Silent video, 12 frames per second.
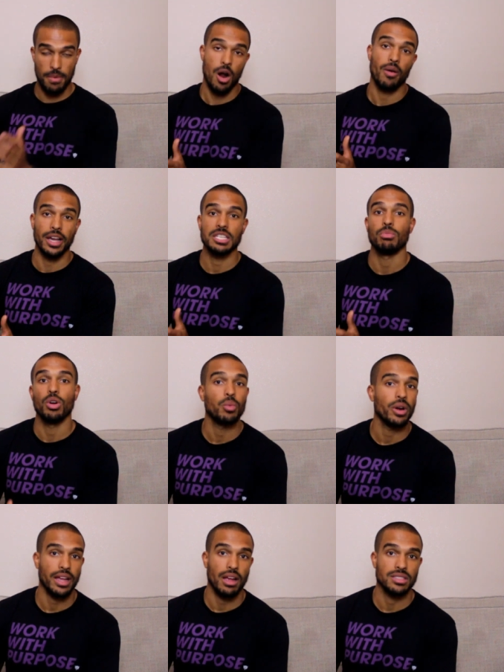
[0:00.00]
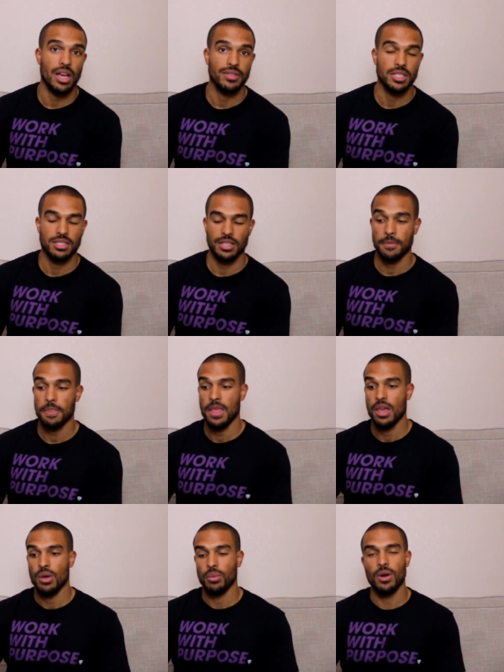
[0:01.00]
RX more workouts, obviously.
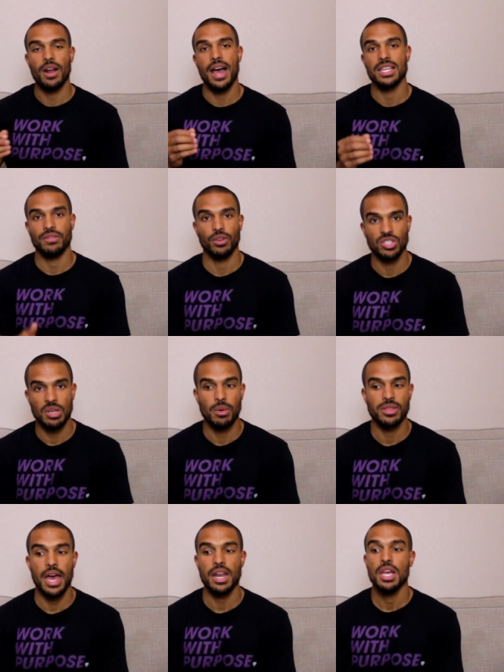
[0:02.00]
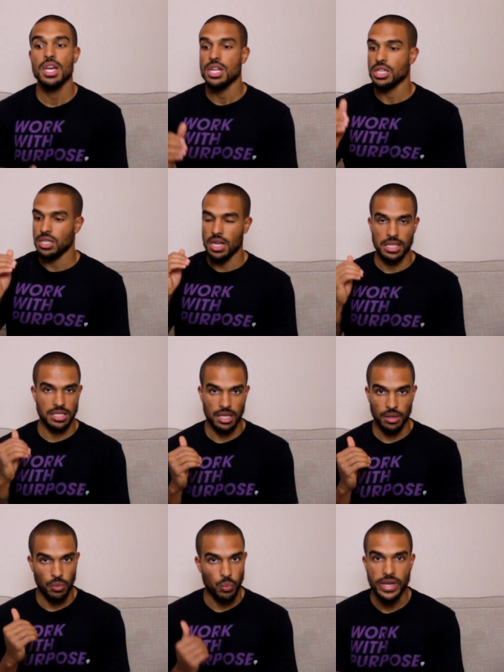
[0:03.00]
Whereas if you're someone that is
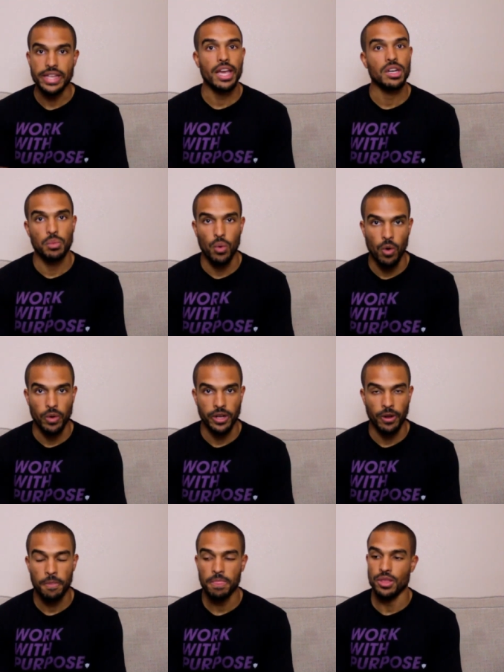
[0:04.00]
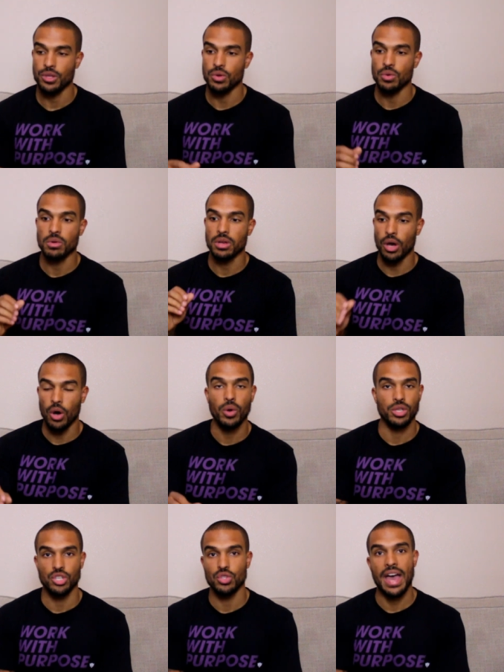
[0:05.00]
a weekend warrior. You go
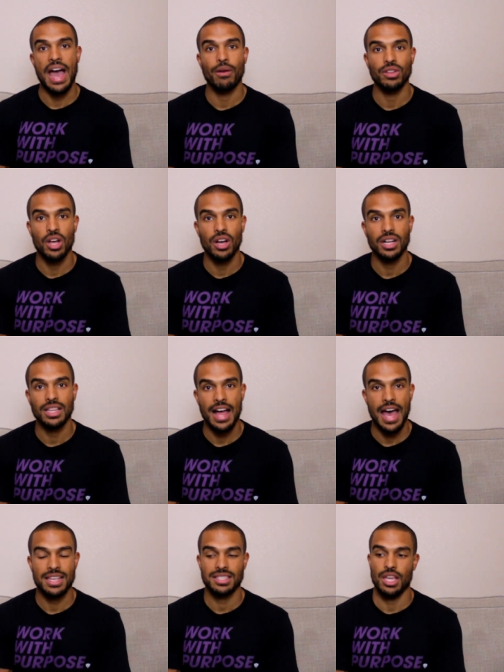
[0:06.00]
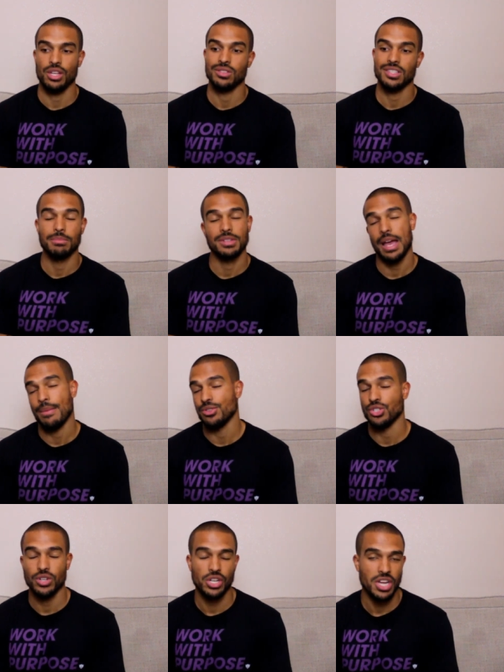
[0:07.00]
and you do the hour long class and you, sometimes
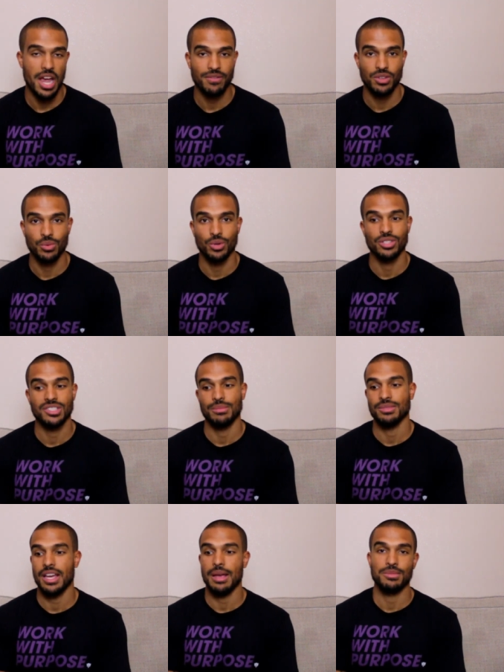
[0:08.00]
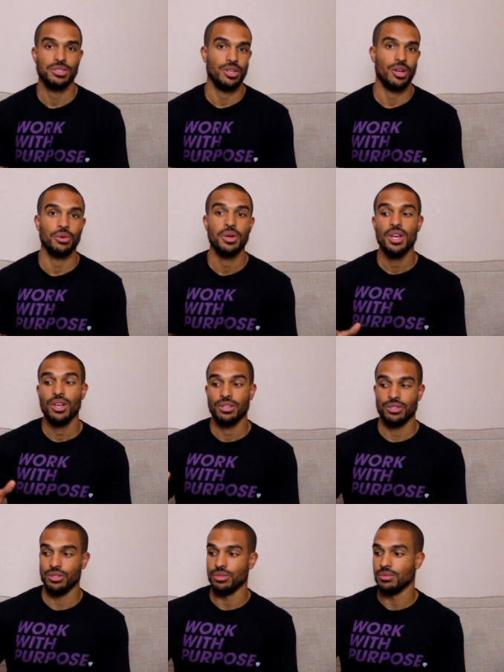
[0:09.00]
you stretch afterwards. Sometimes, you know,
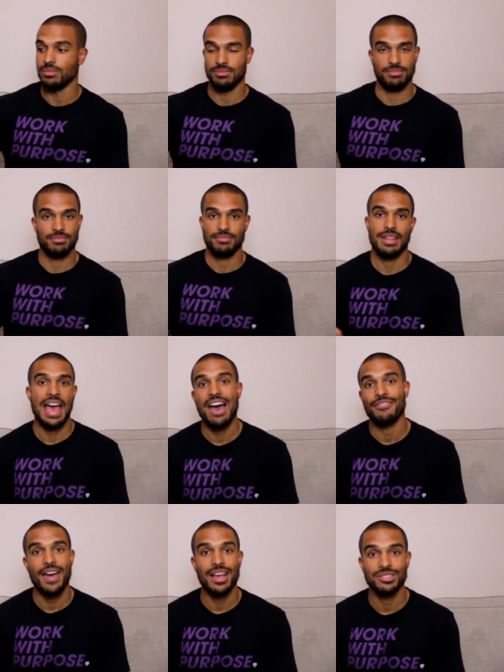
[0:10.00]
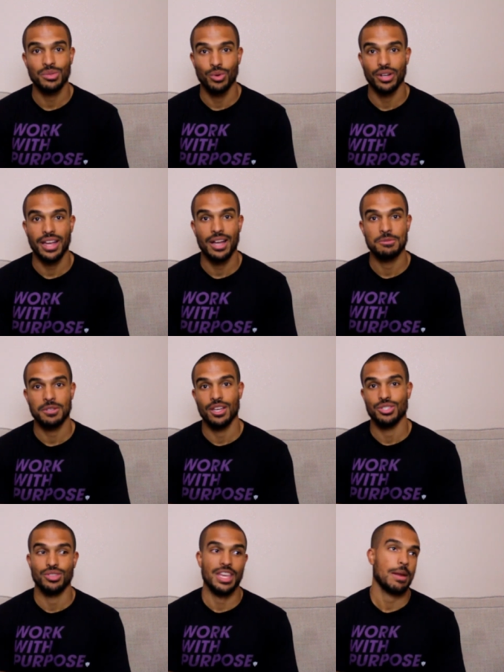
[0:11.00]
you half-ass the workouts
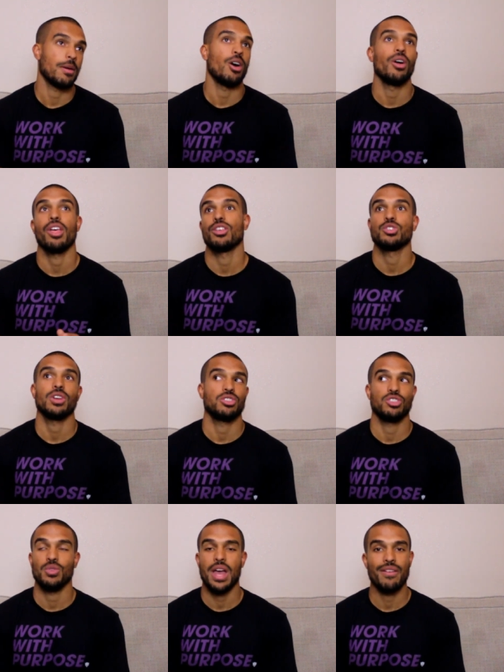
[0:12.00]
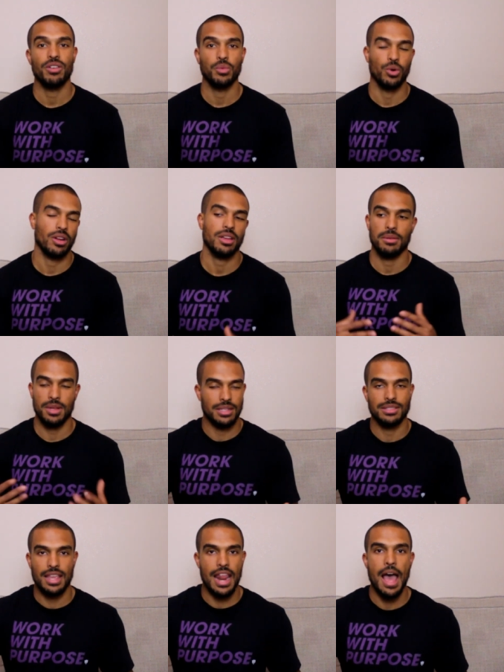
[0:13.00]
because you're thinking about all the other stresses you have at work.
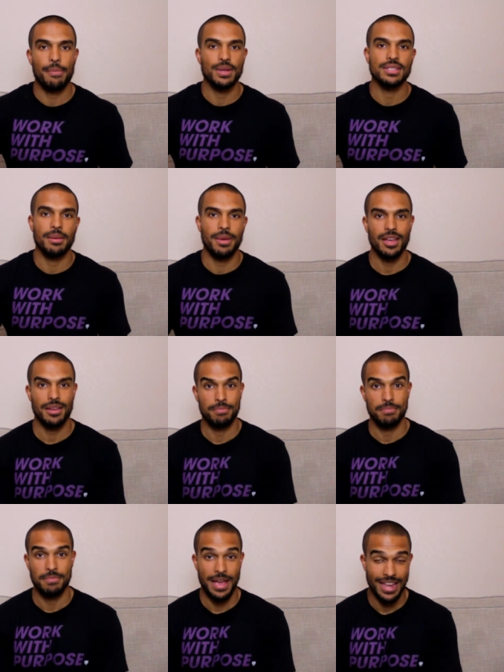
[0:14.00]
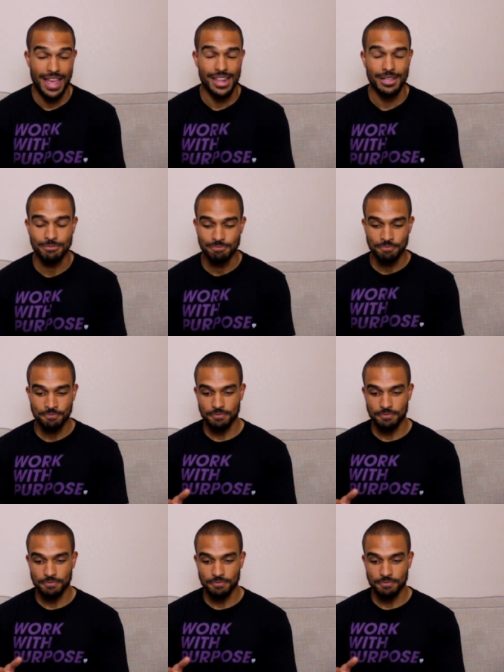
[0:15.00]
It, it happens. I mean, I, I, get it.